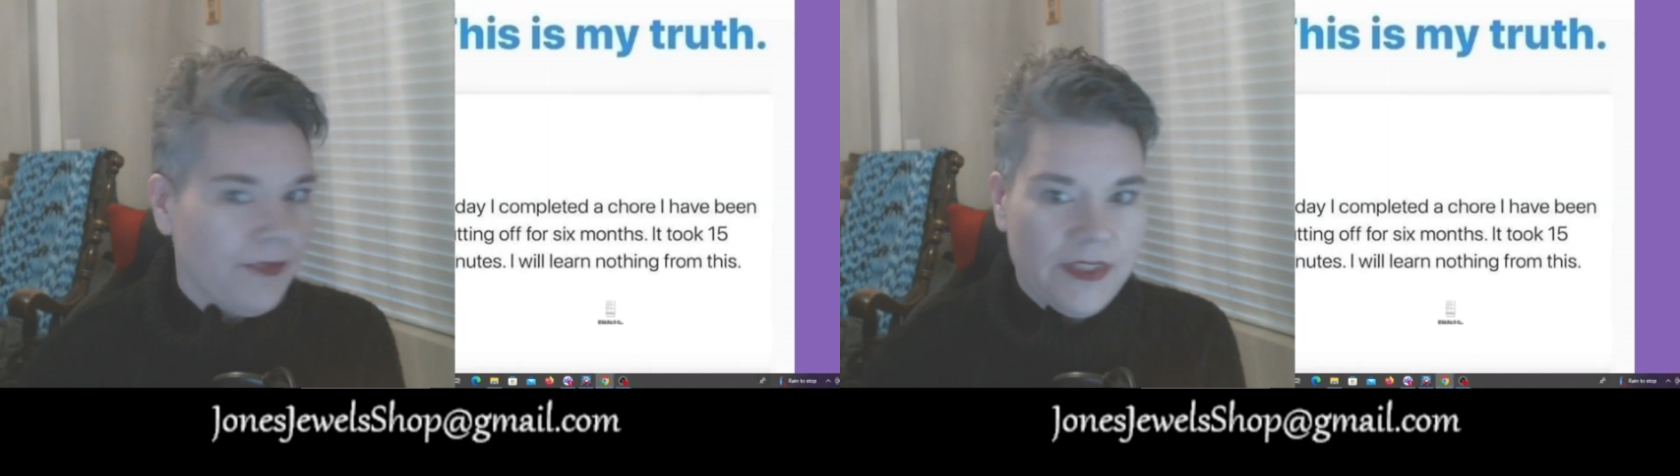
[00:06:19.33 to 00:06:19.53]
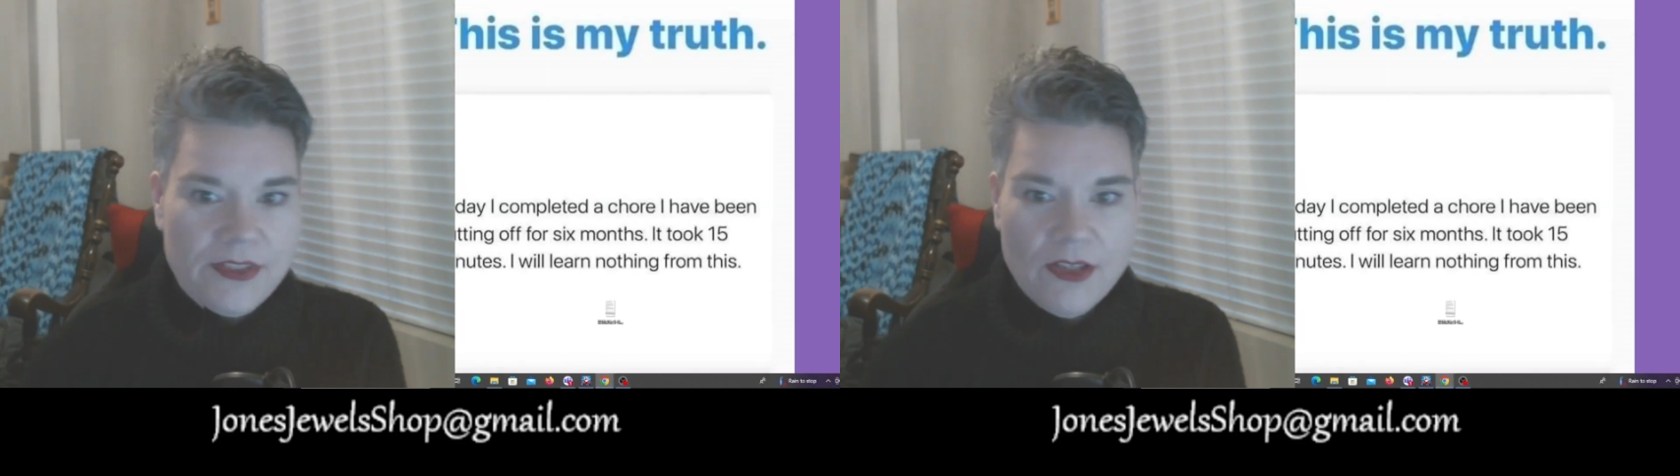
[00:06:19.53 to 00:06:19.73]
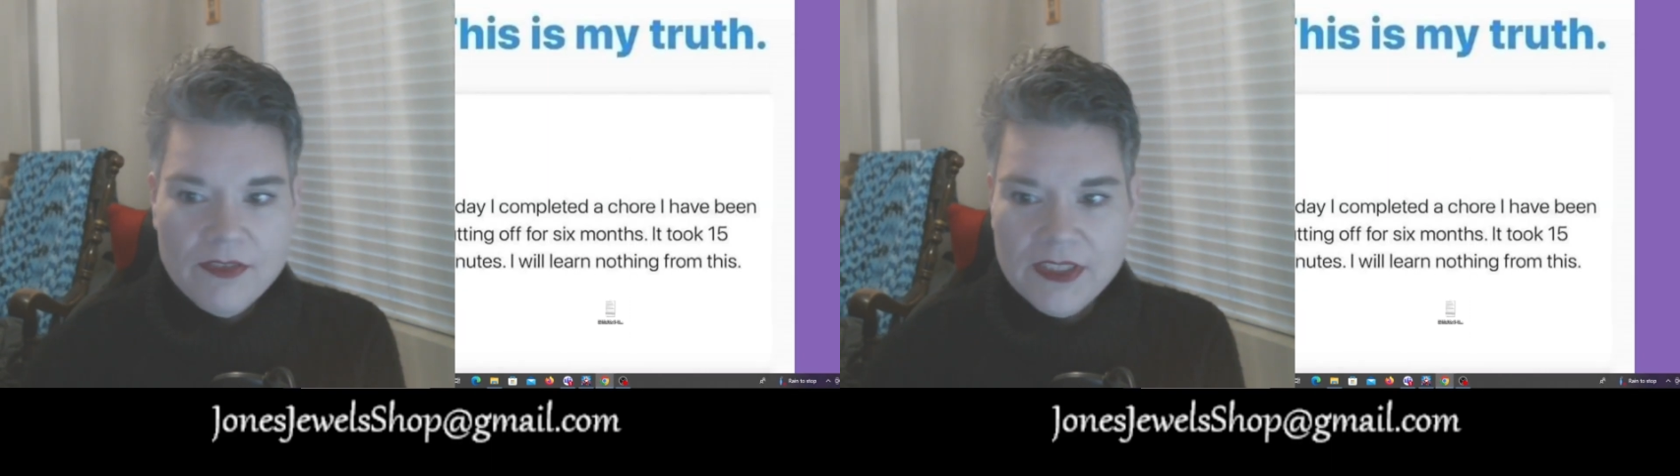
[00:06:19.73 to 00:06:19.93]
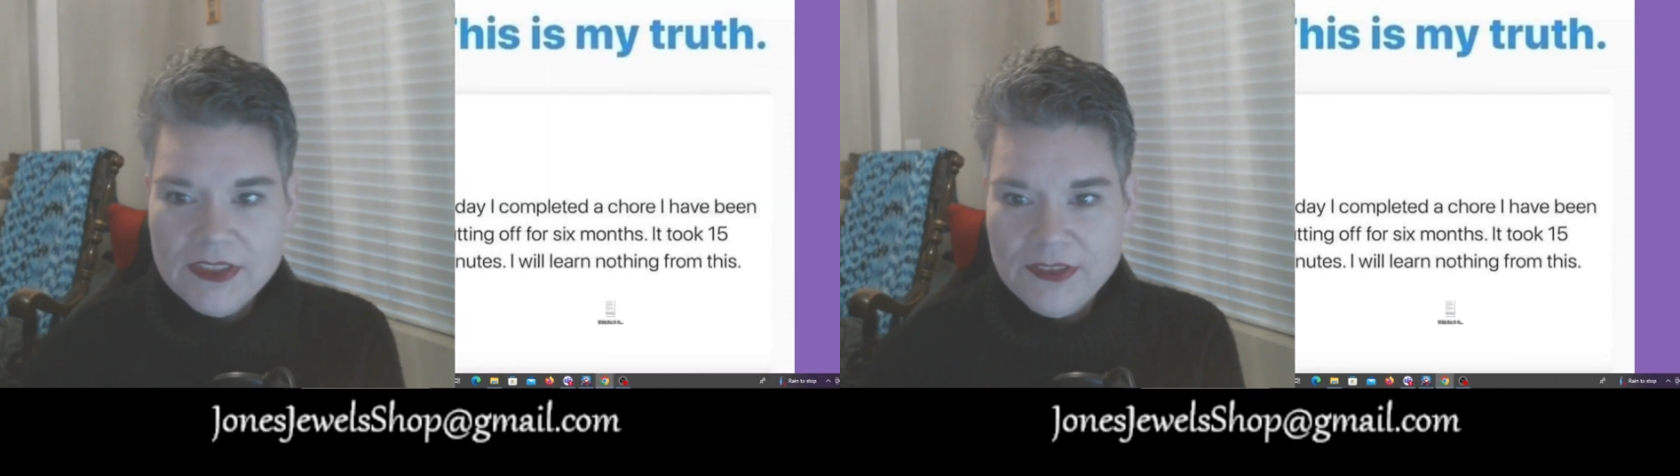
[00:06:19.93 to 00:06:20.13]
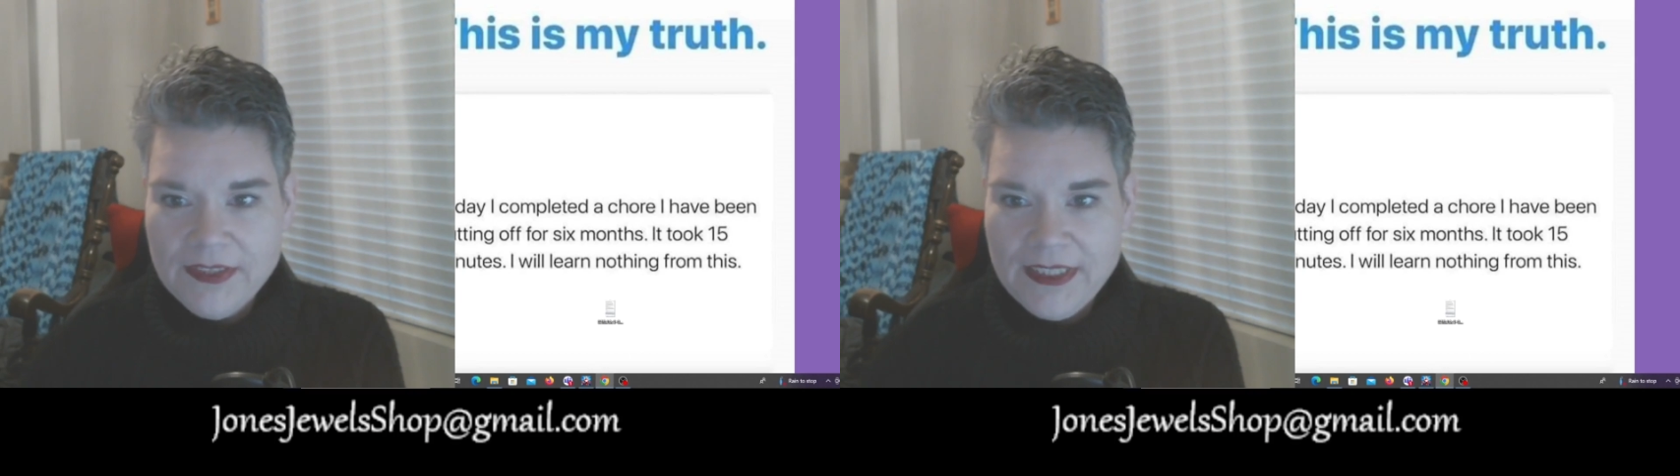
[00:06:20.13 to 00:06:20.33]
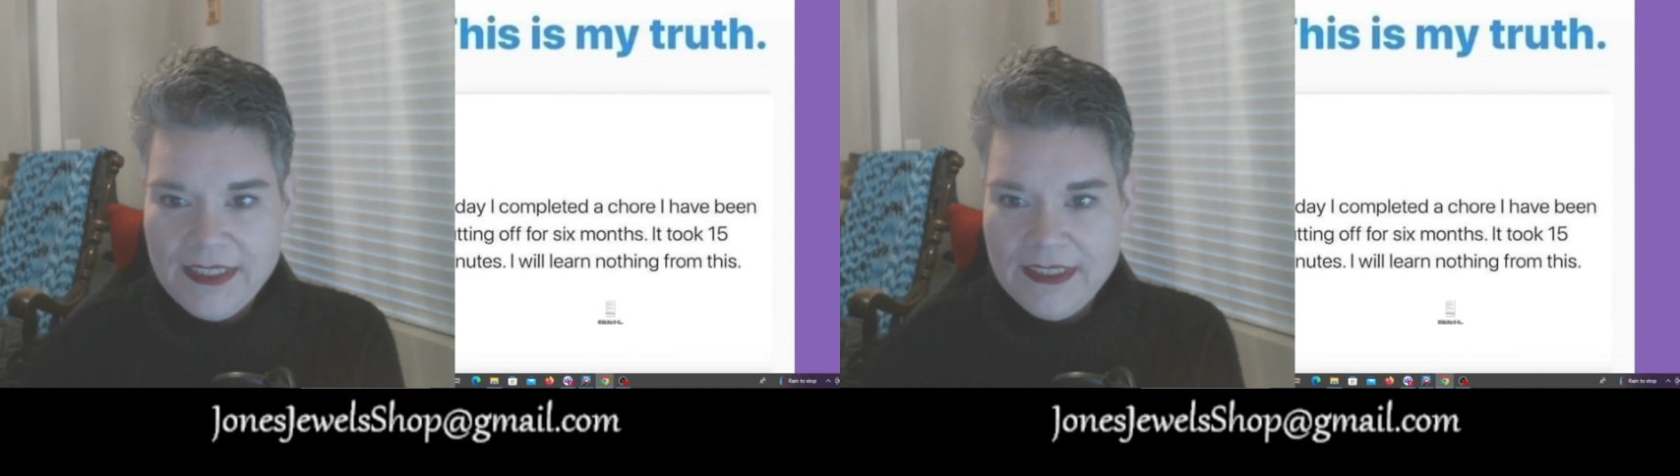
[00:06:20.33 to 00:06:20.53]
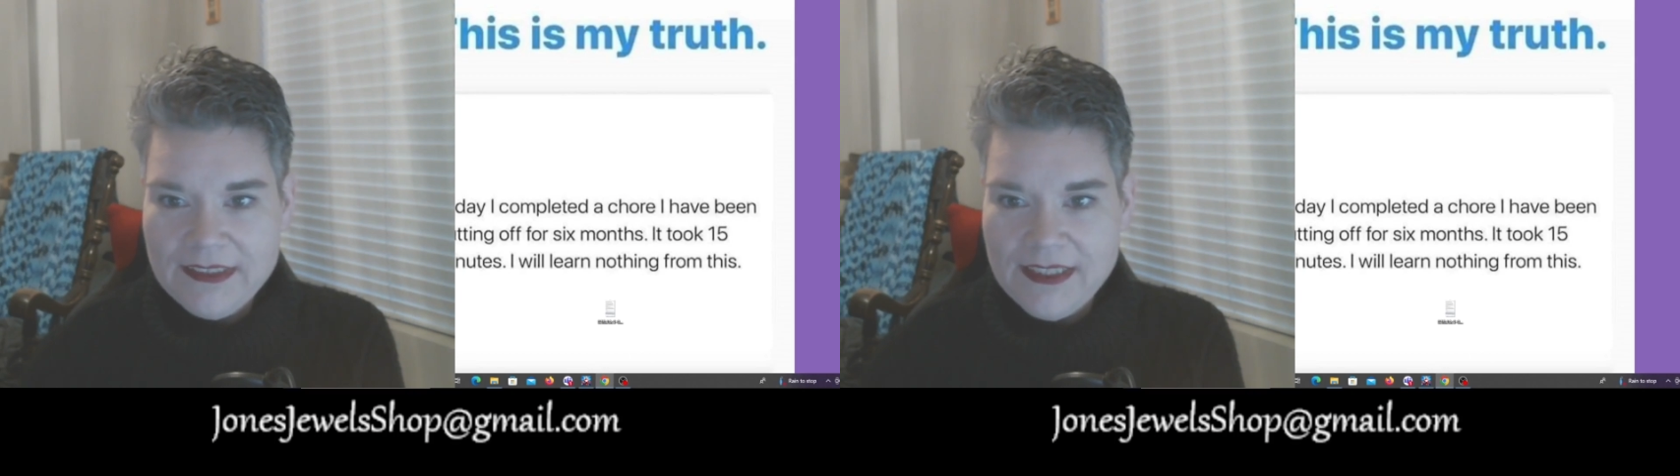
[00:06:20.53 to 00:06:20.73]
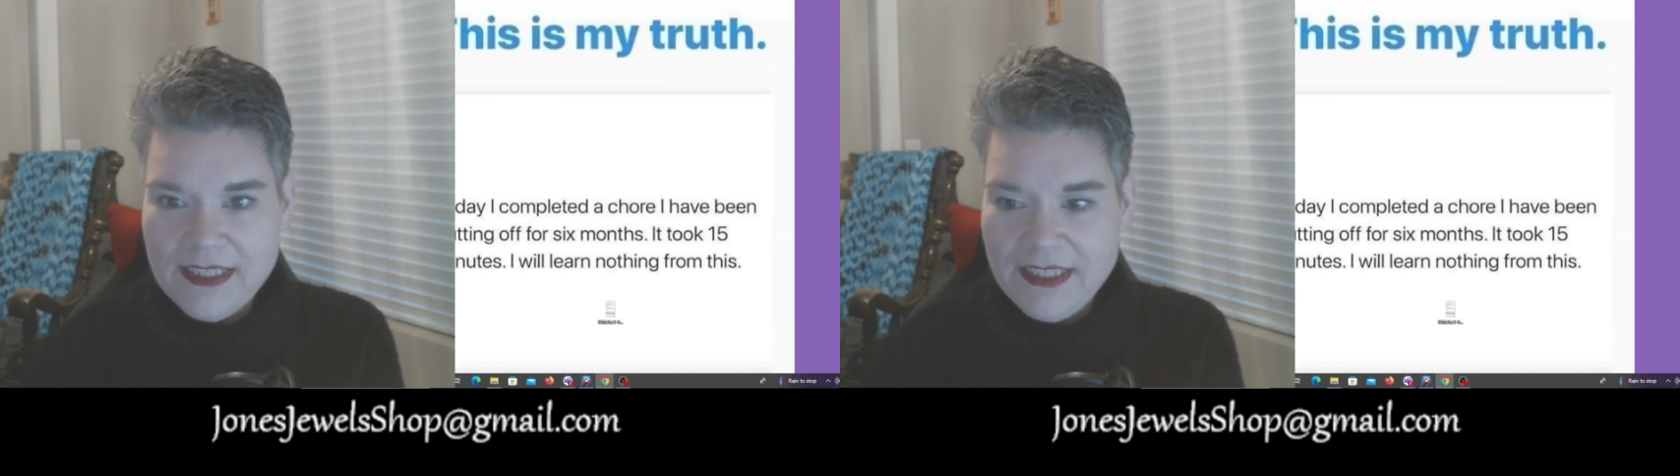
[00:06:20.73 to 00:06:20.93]
this over so I can get
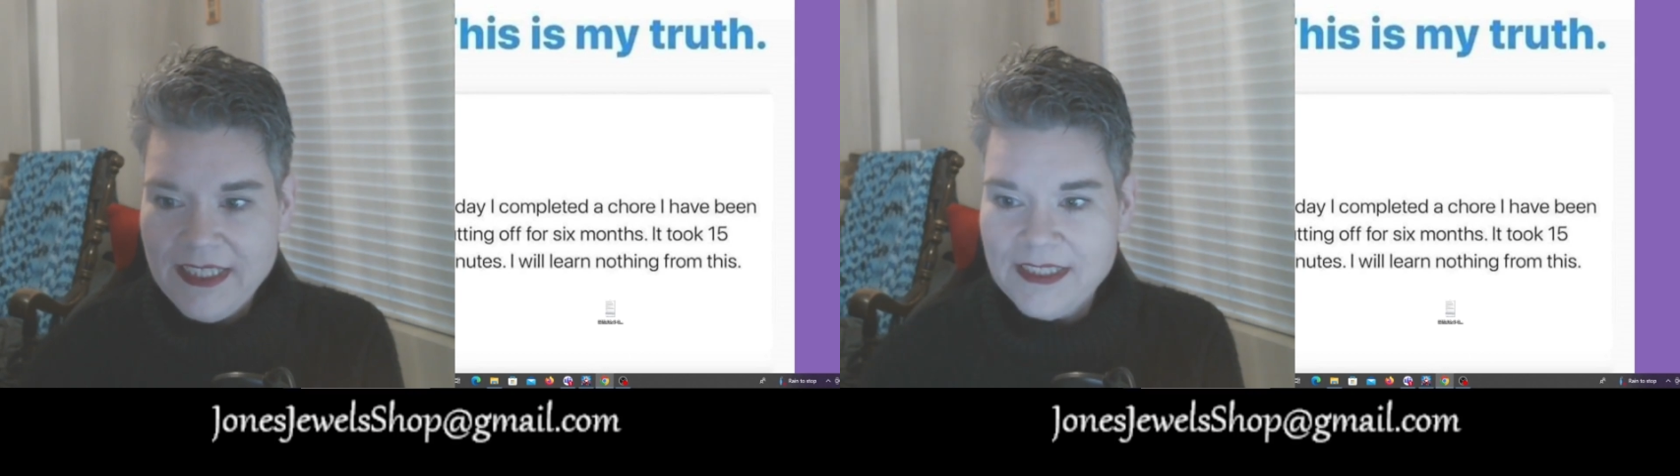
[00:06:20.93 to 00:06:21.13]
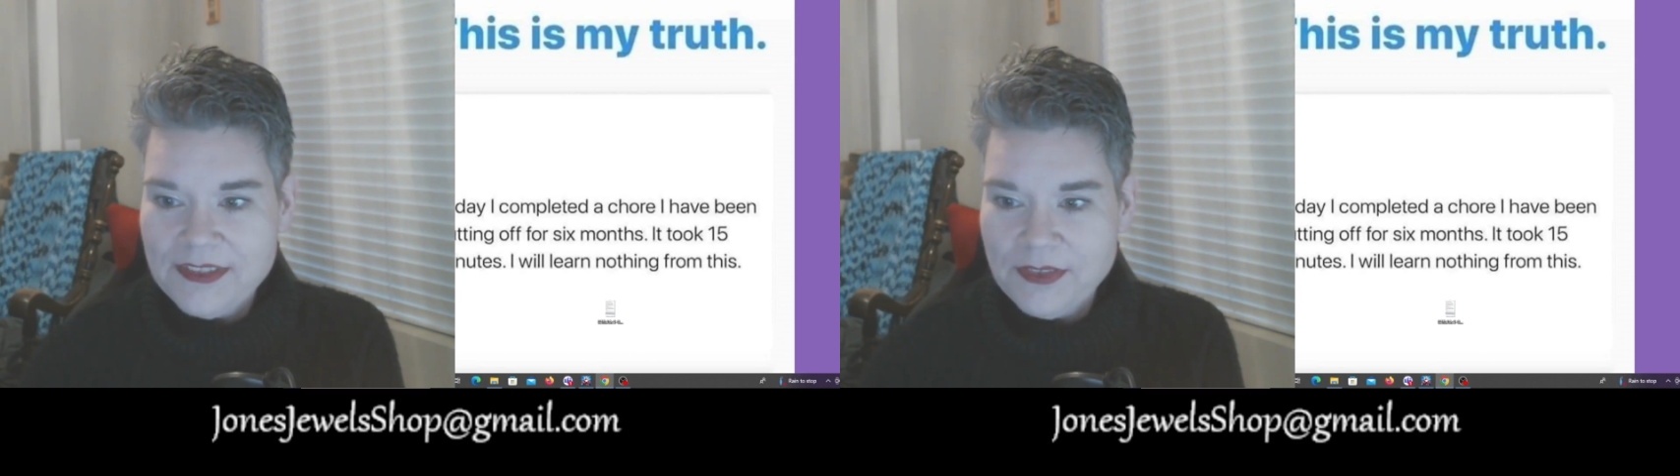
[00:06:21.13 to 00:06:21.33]
to the next